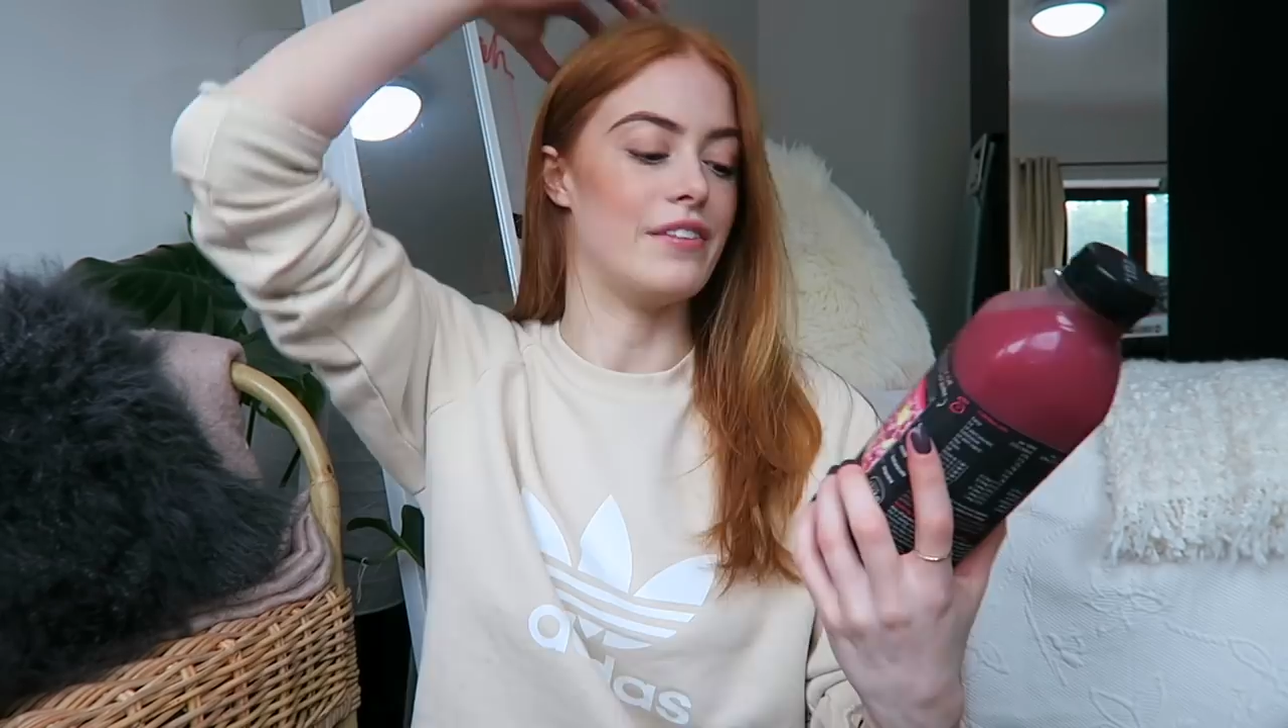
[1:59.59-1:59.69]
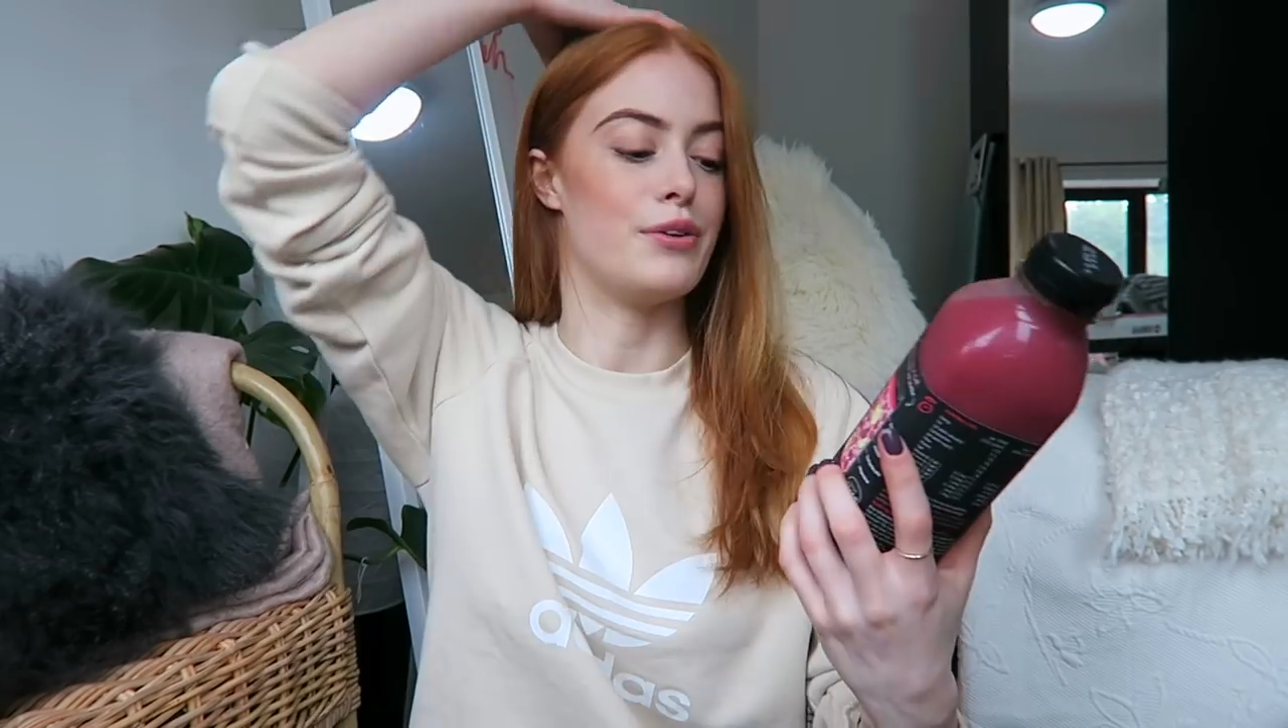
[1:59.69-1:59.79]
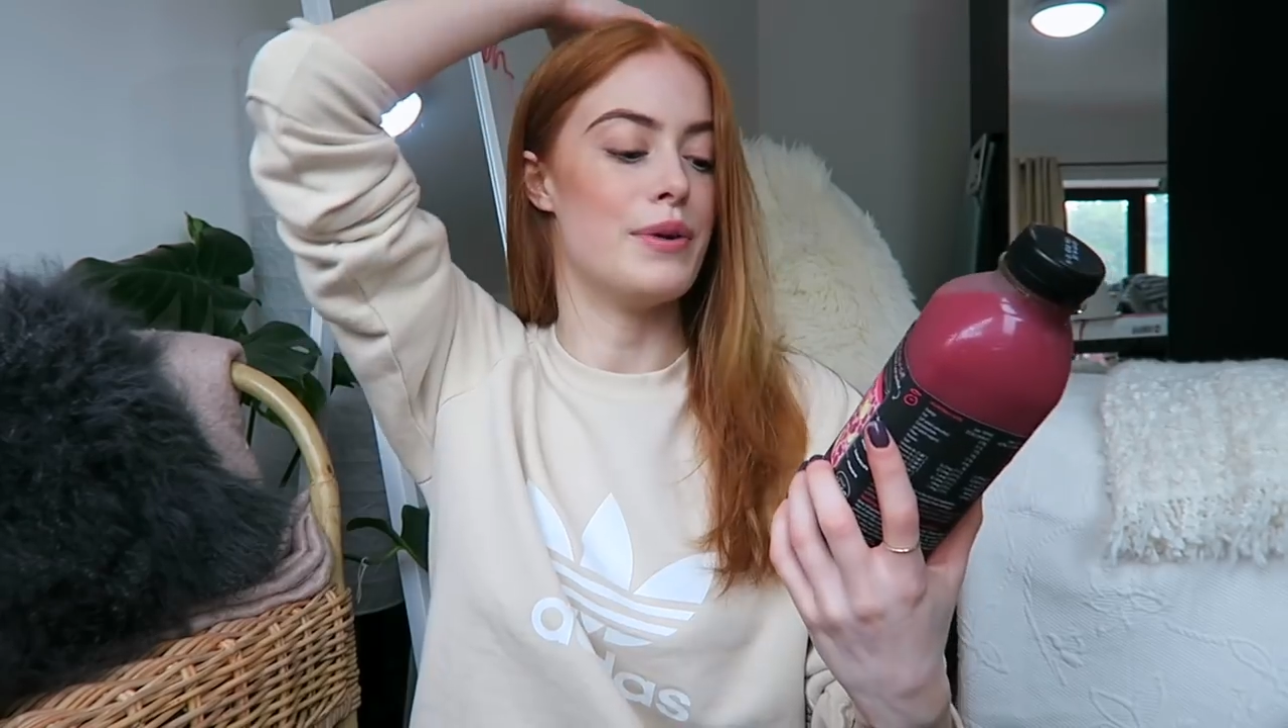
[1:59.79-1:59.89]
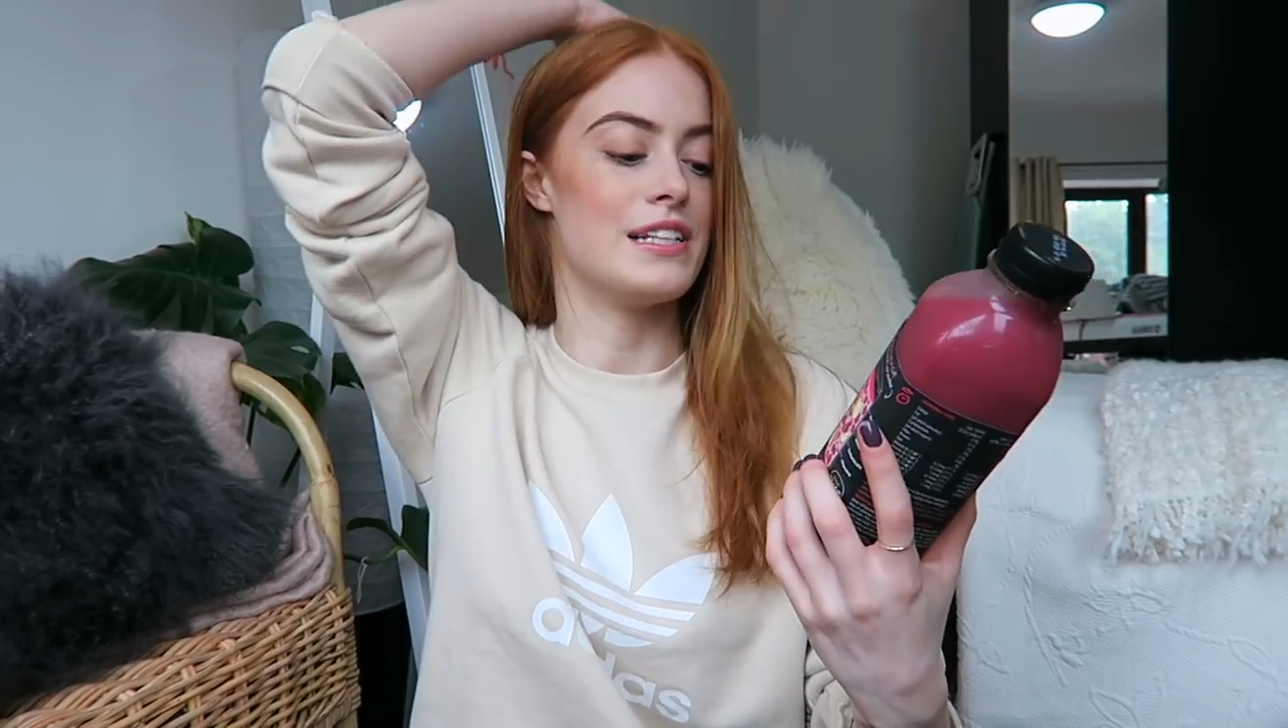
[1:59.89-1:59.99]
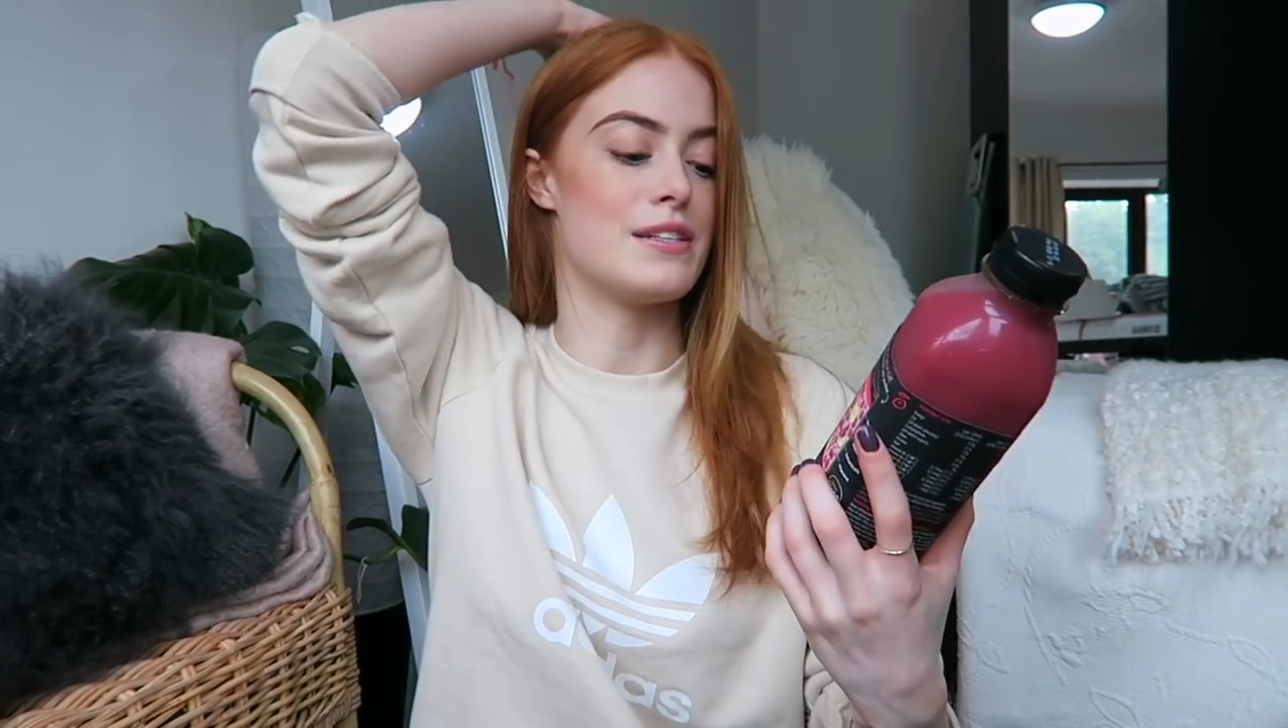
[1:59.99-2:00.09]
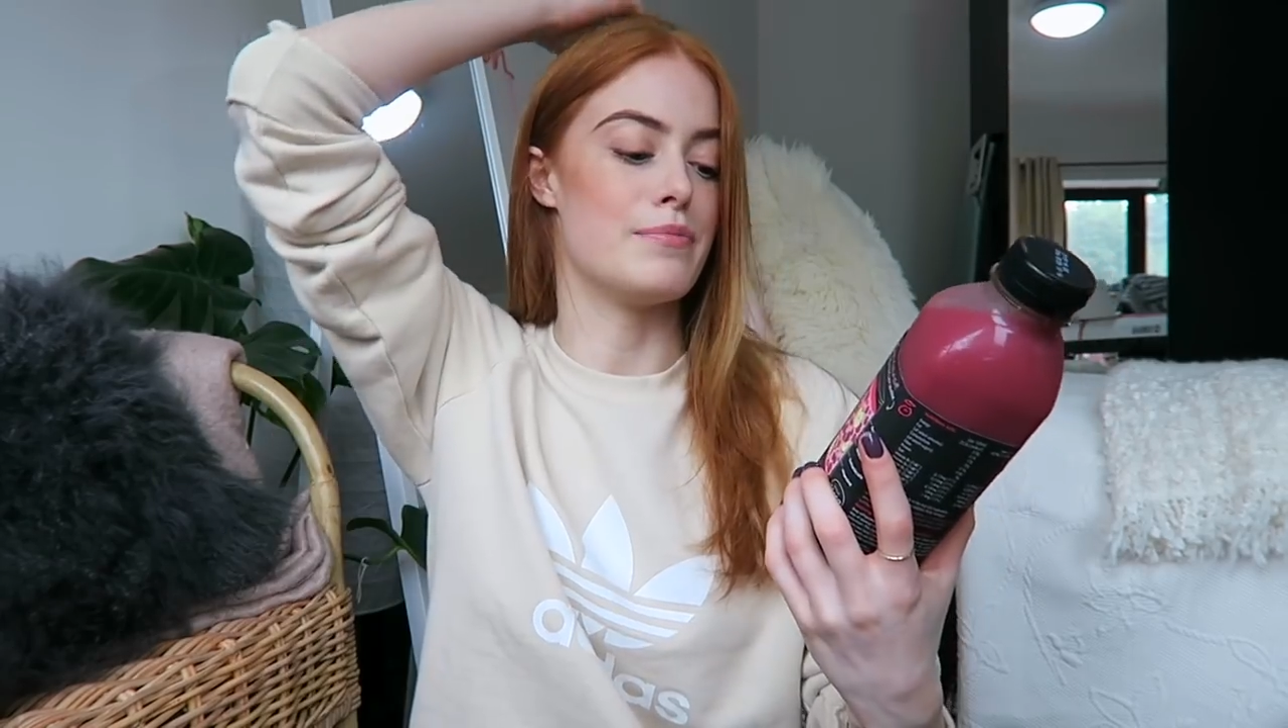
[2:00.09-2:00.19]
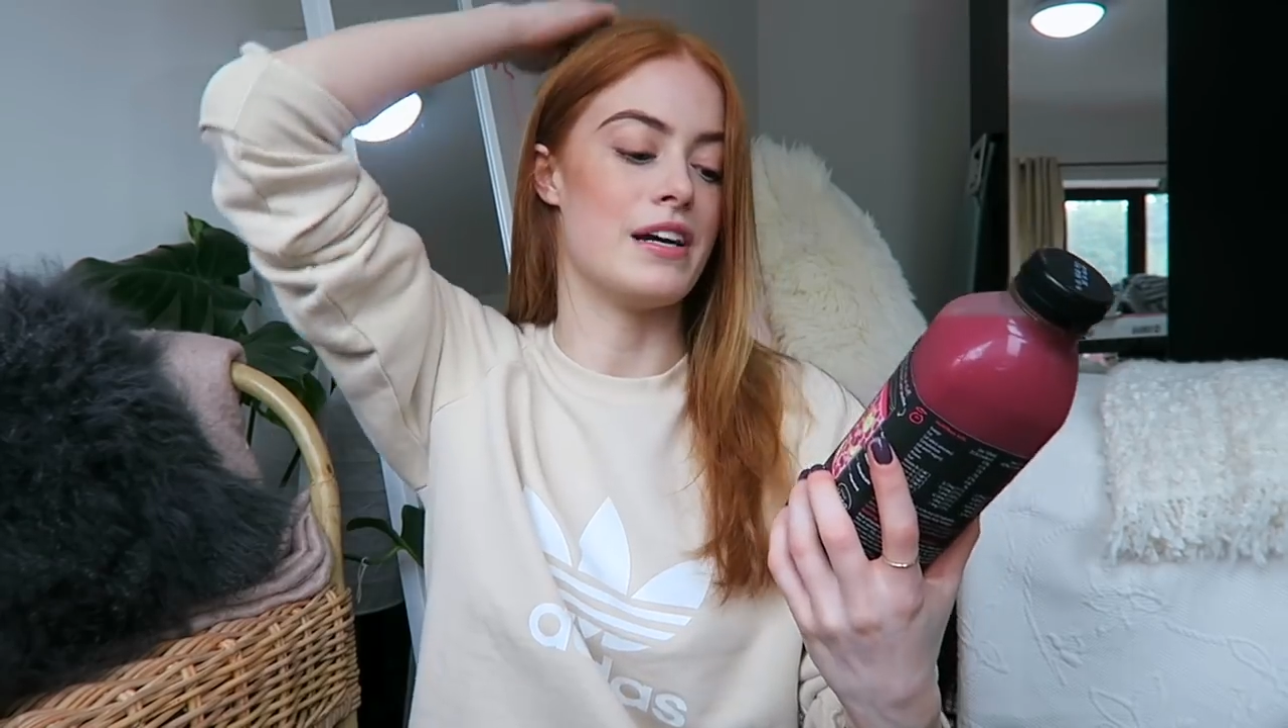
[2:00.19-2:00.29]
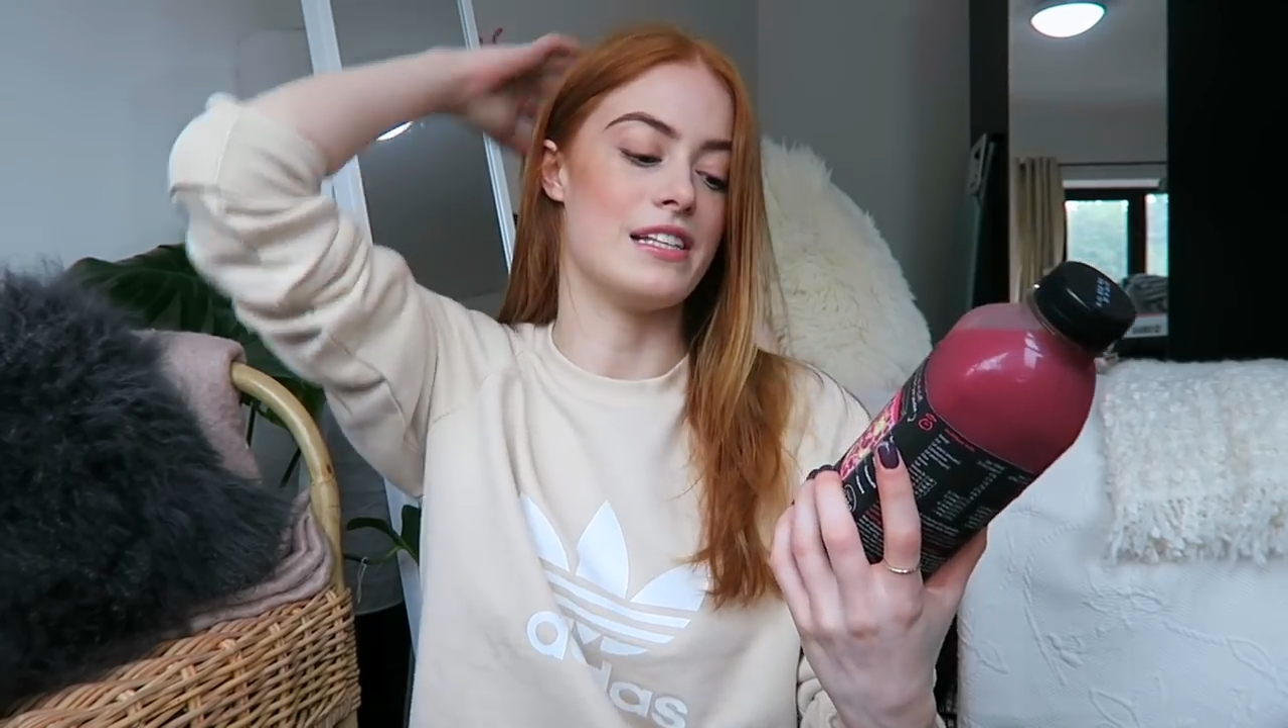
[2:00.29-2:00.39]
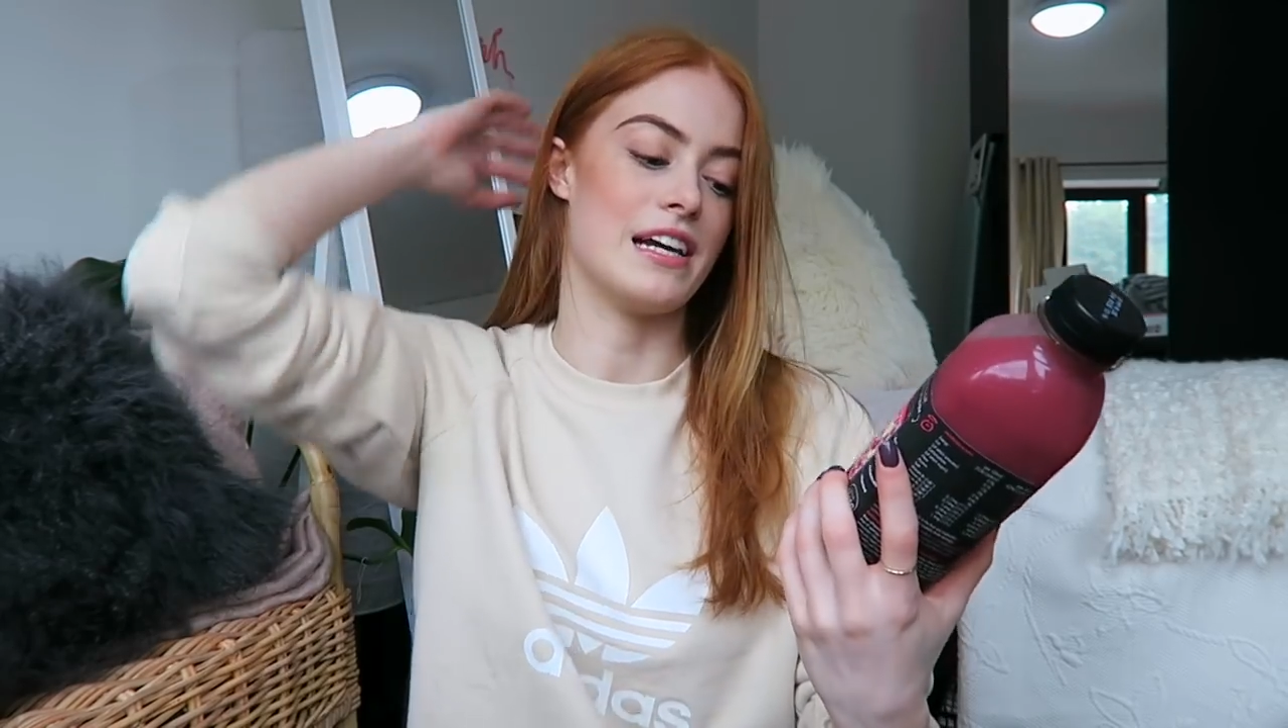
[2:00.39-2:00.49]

If you went to my